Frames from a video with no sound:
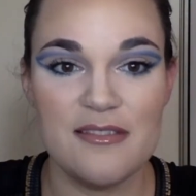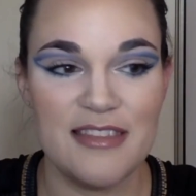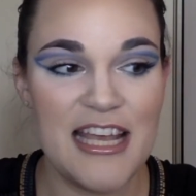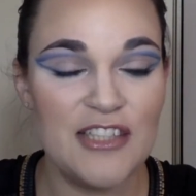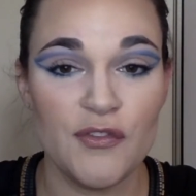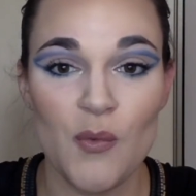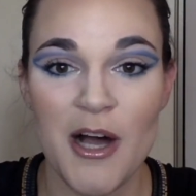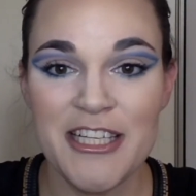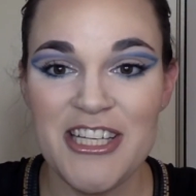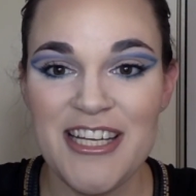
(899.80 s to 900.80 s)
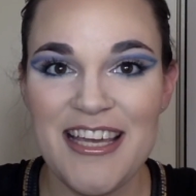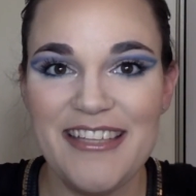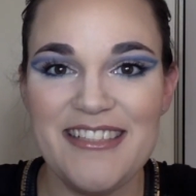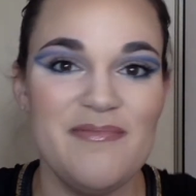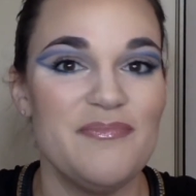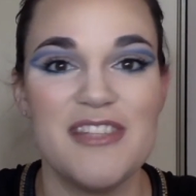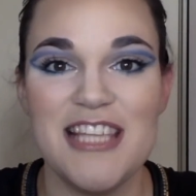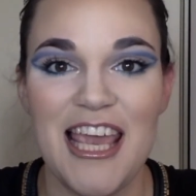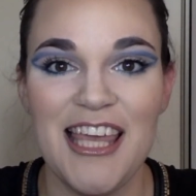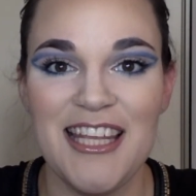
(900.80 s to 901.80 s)
Thanks for watching, and
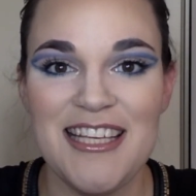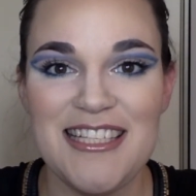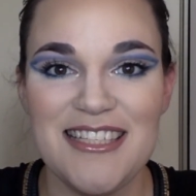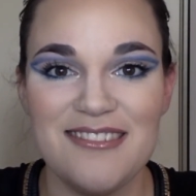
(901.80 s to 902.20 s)
Take It Easy